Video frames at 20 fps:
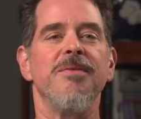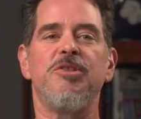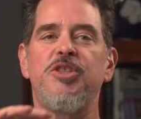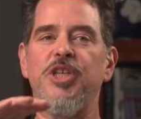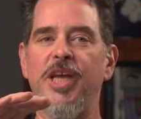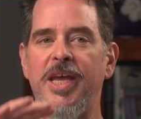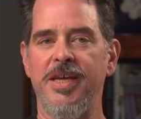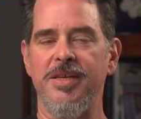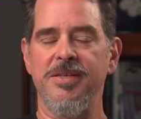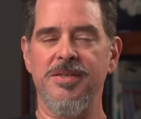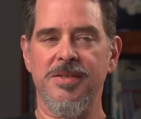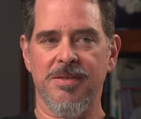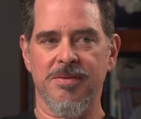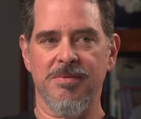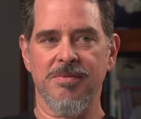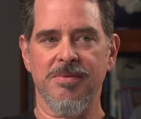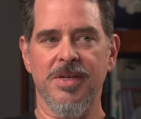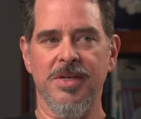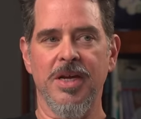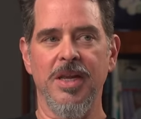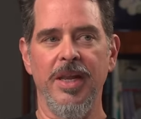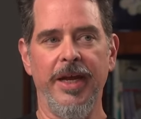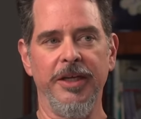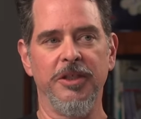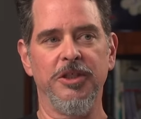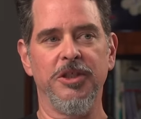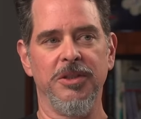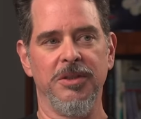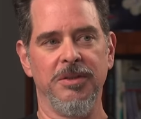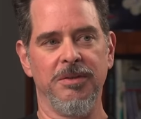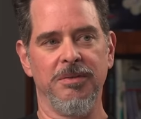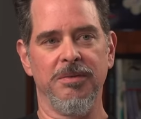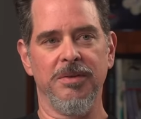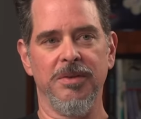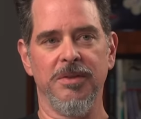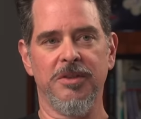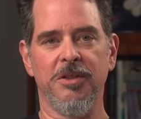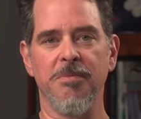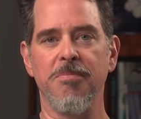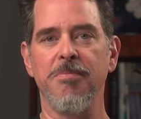Jay's collection,
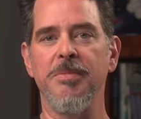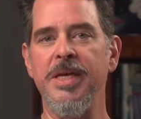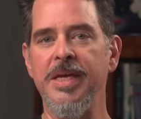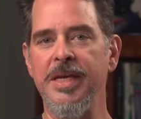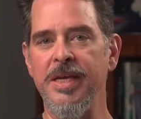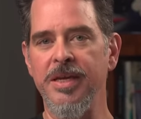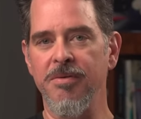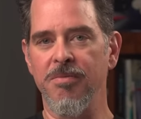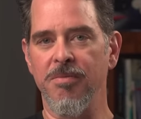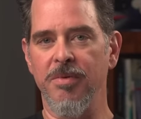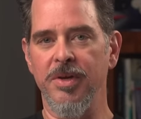to me,